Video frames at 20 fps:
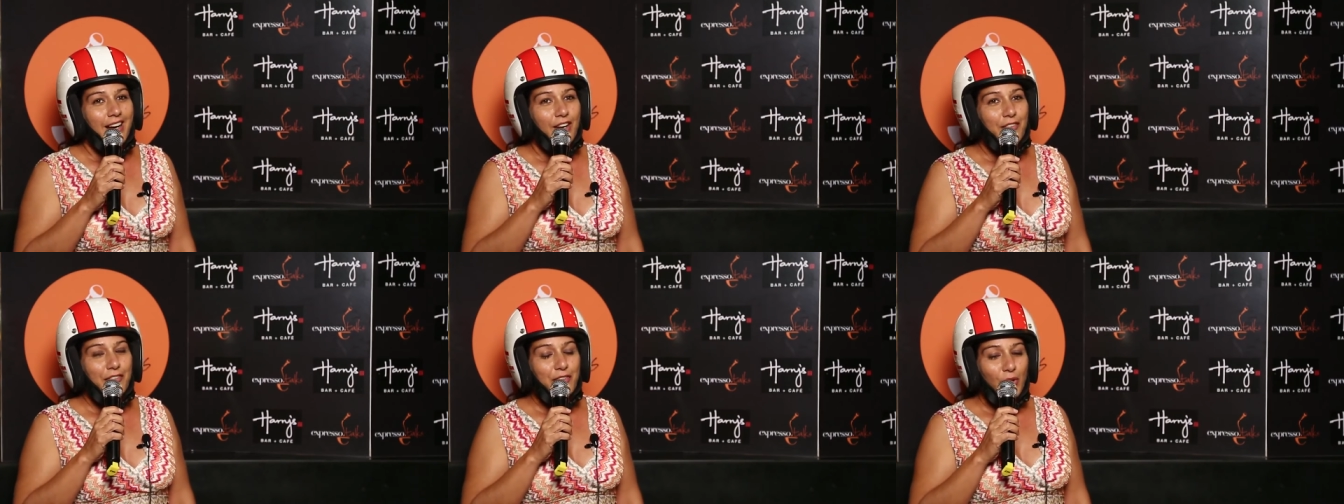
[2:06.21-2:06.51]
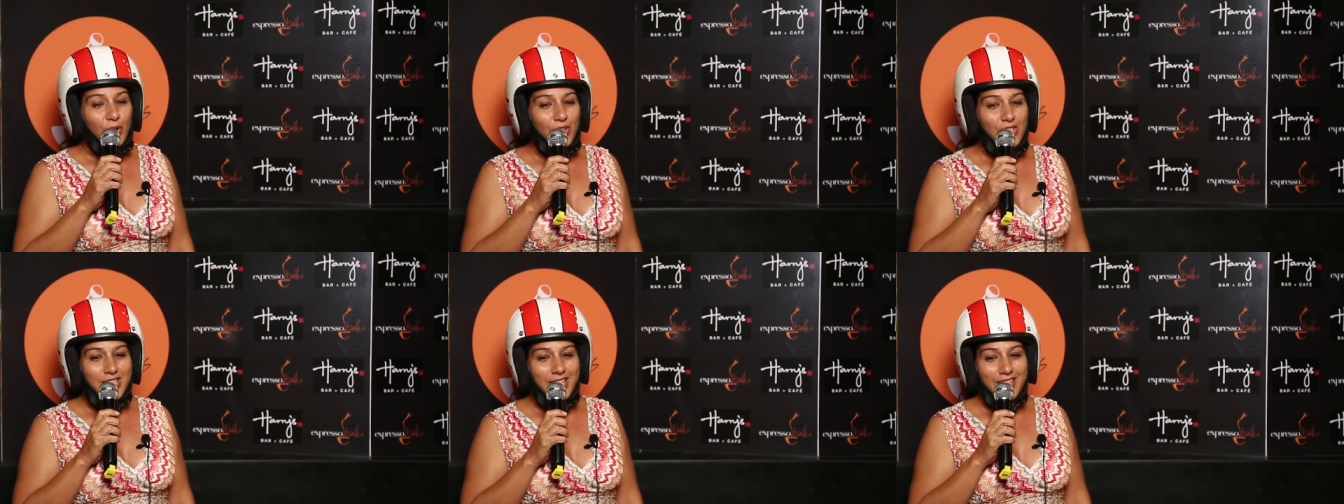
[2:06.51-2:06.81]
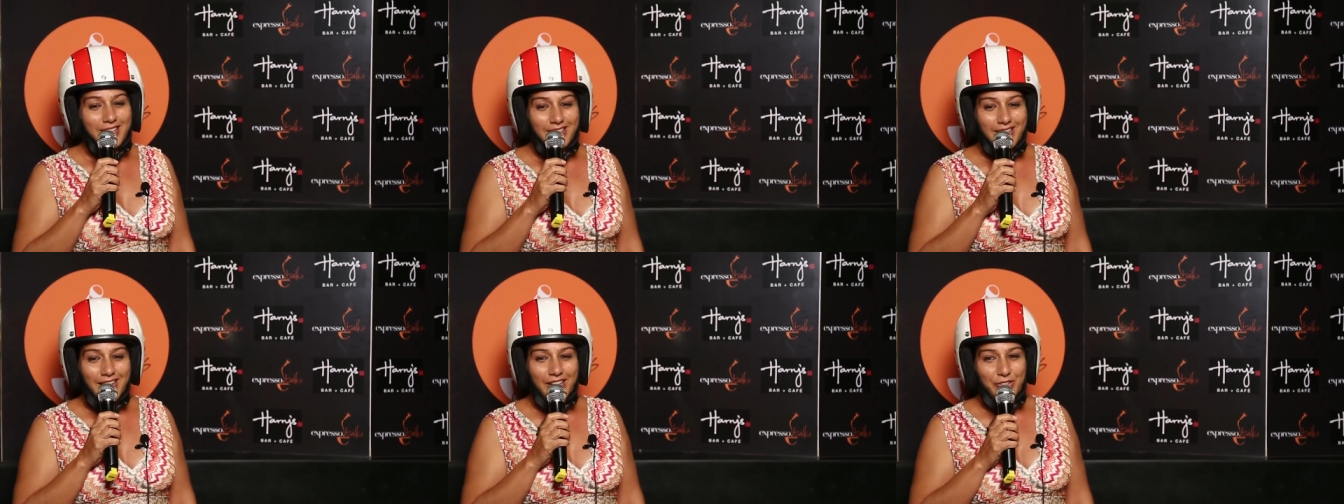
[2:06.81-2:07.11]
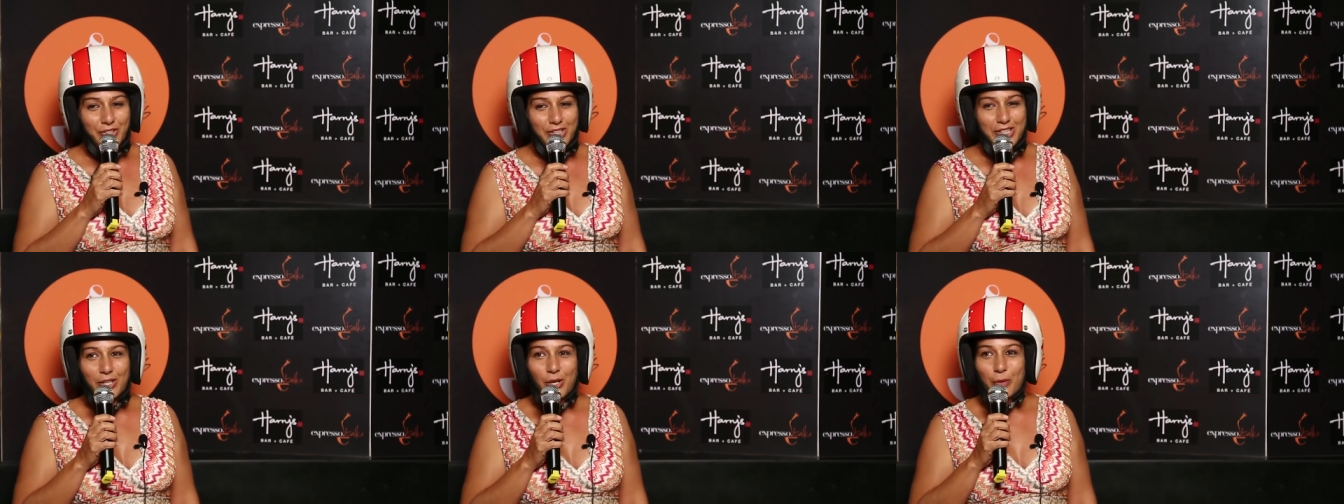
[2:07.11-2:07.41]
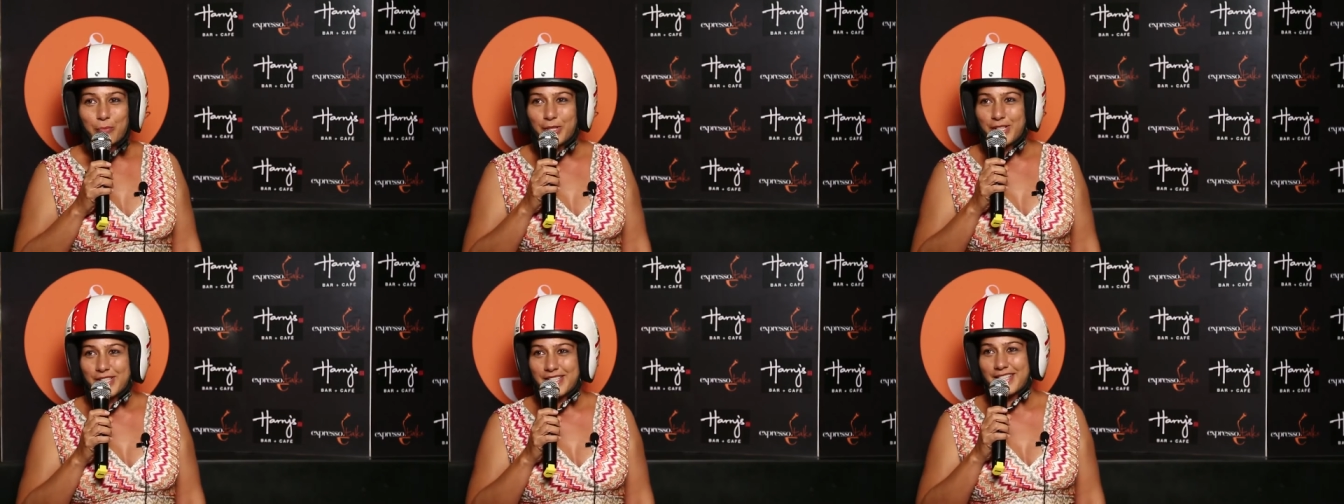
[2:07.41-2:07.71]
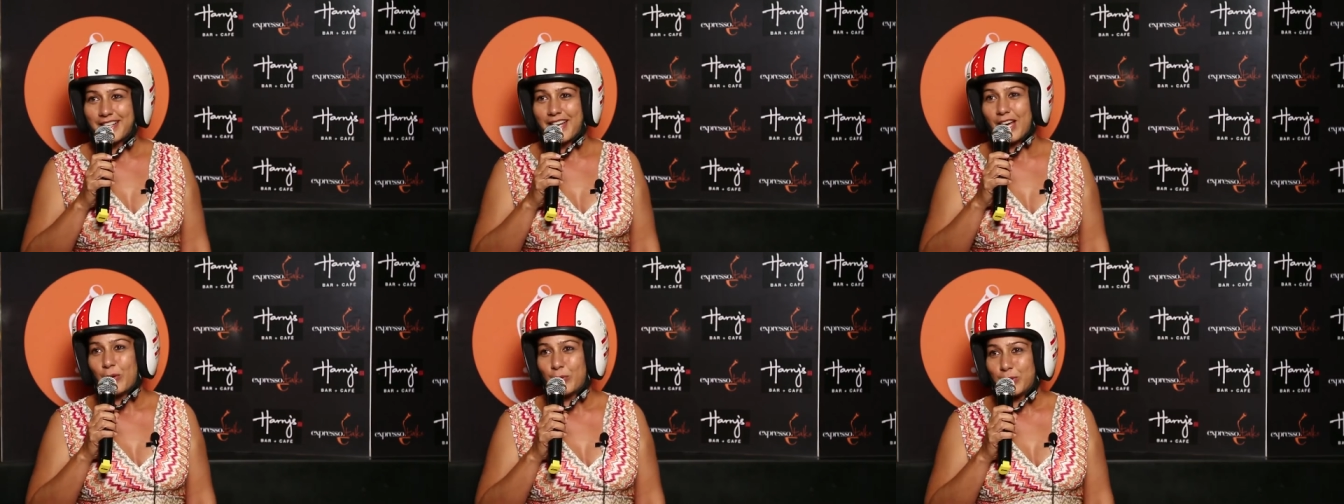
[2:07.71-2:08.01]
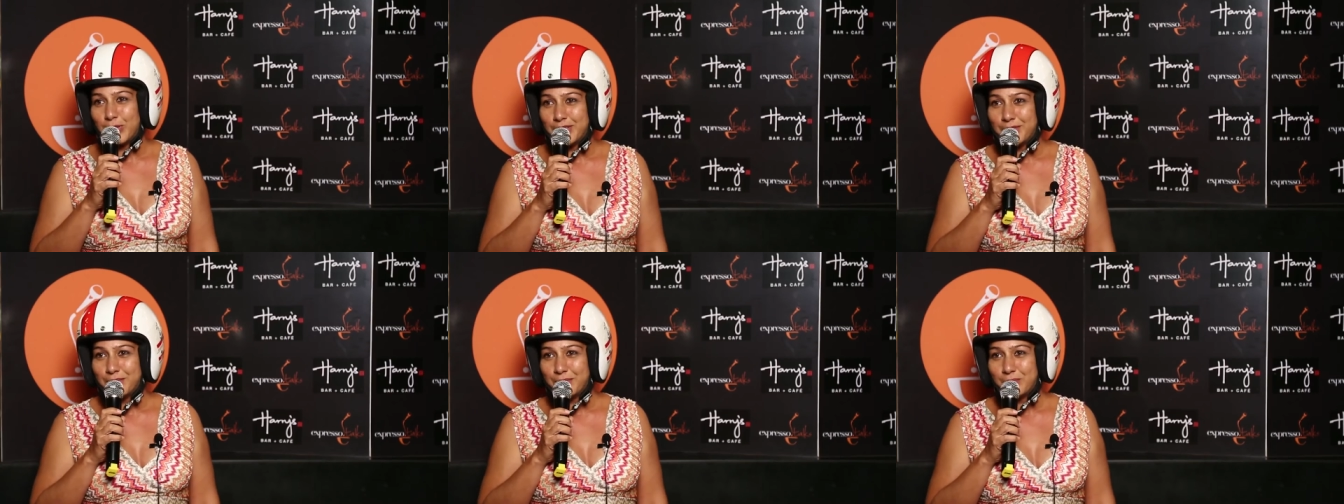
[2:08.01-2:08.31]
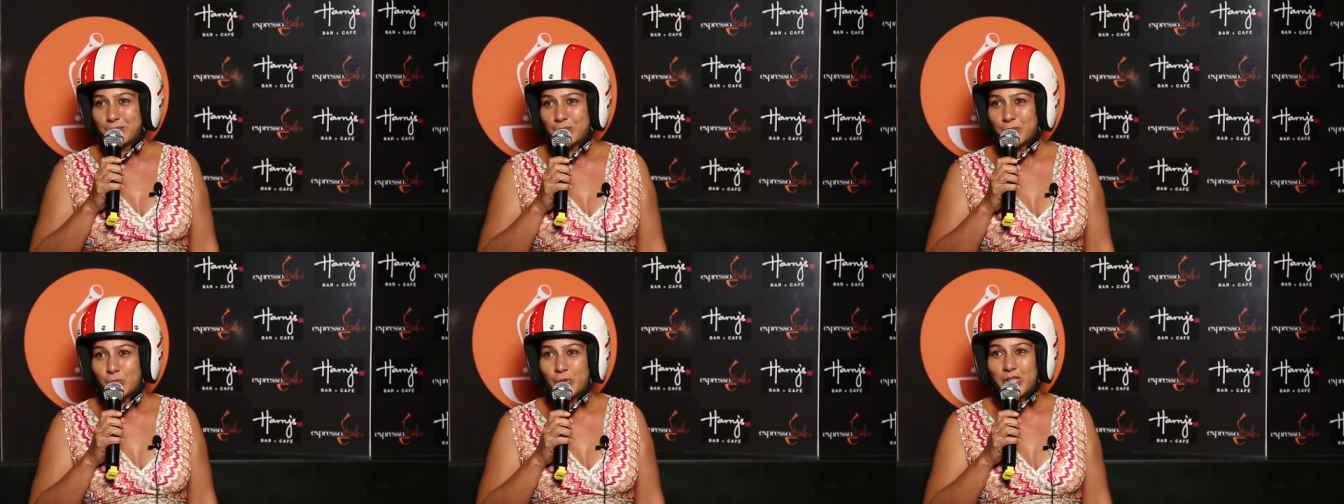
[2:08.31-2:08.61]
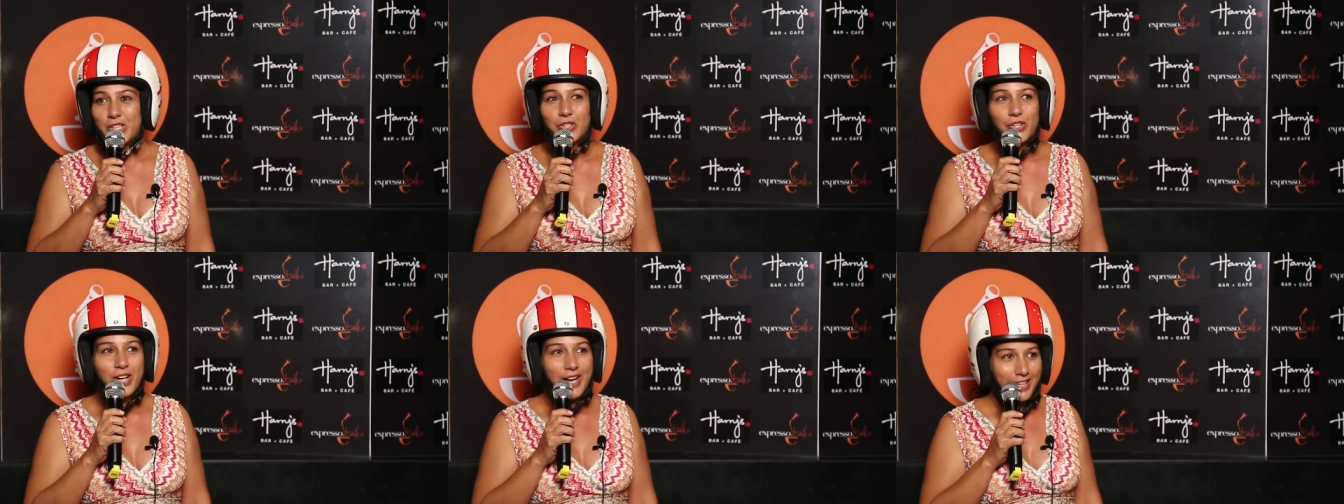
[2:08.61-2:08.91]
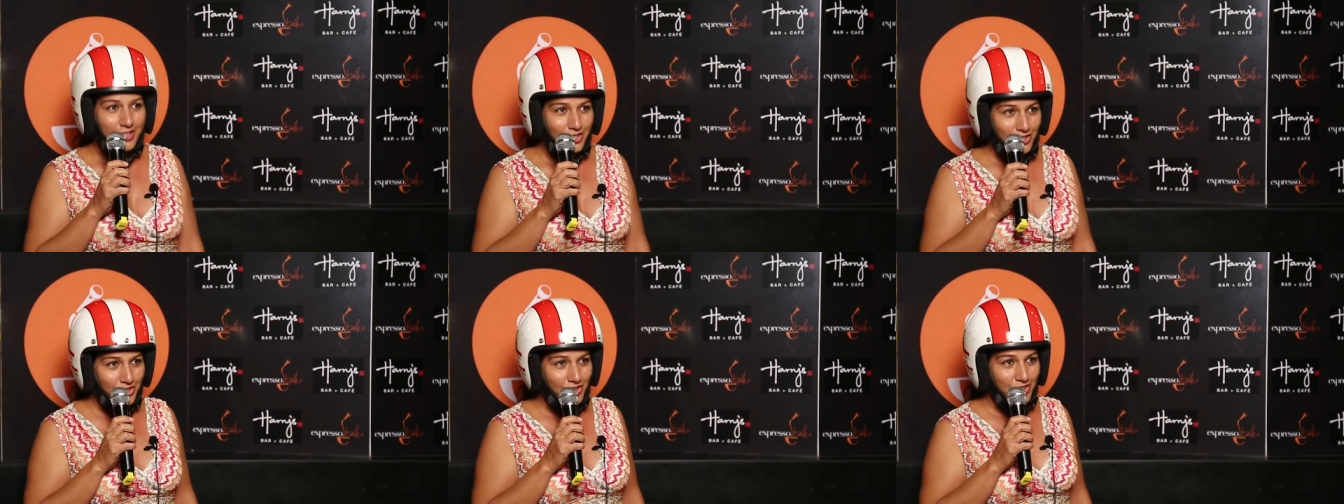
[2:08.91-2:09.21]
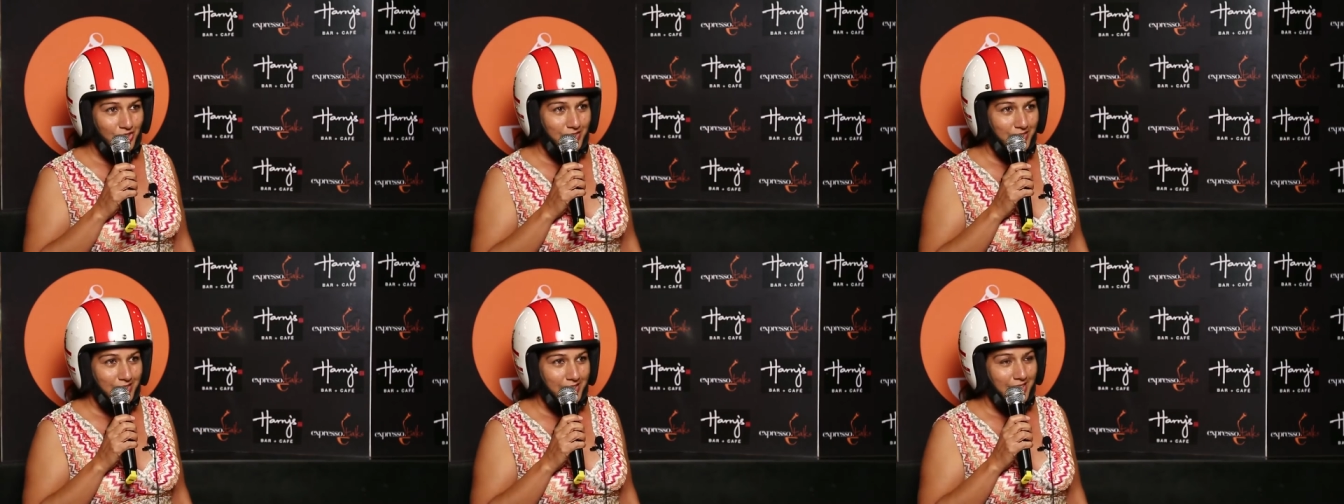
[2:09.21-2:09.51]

Of course, at 100 kilometers an hour, we crashed.